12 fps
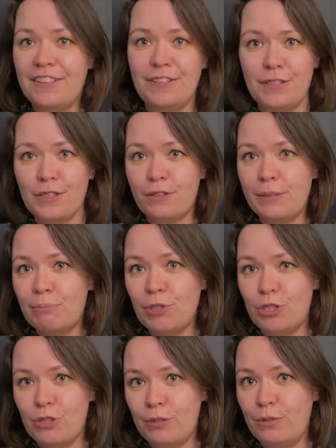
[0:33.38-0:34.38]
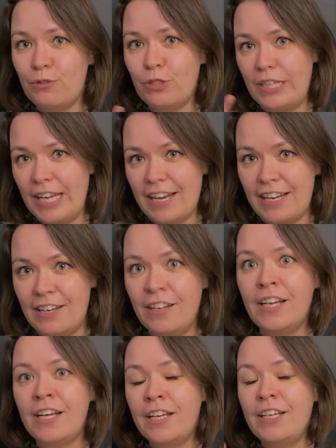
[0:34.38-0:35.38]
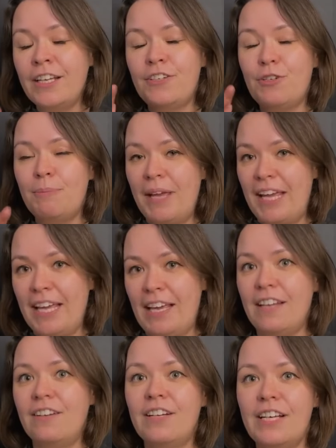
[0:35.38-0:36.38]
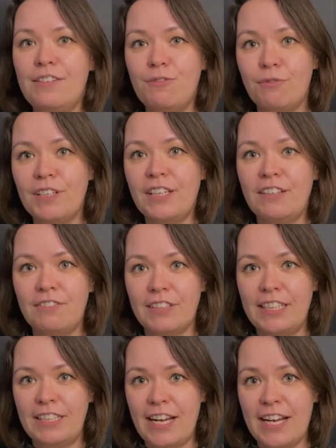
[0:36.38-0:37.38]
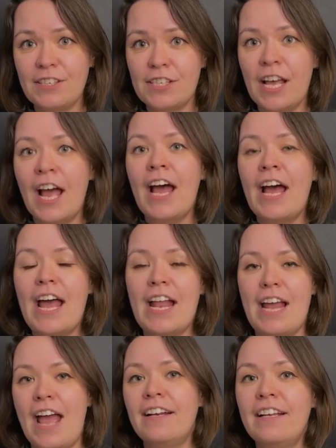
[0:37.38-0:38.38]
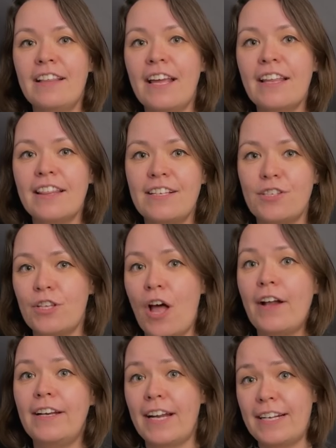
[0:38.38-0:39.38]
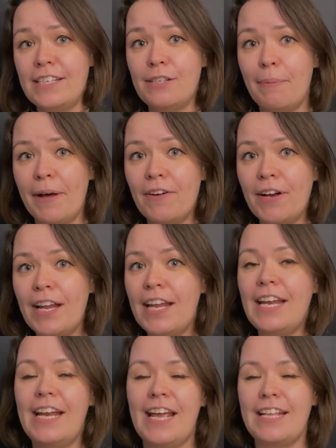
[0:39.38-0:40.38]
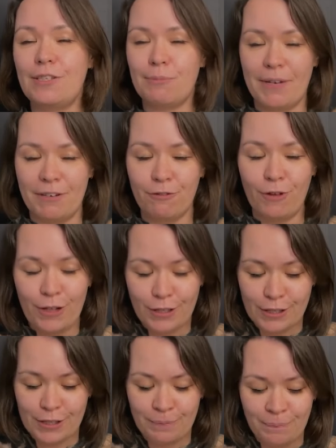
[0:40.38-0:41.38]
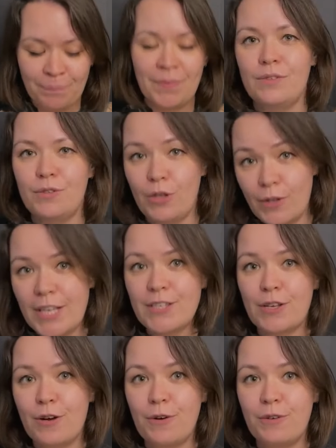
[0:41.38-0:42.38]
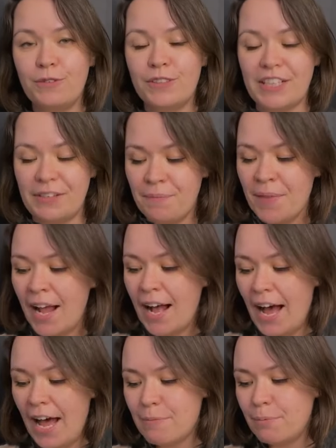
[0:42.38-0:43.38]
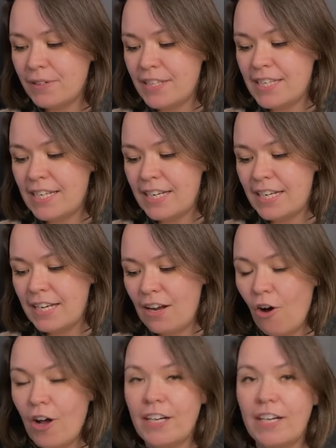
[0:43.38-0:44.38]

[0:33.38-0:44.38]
description, so you should get it. You should make it. It's really, really nice. And anything that's not nice about it, it's my fault. So let's go over it. I printed it on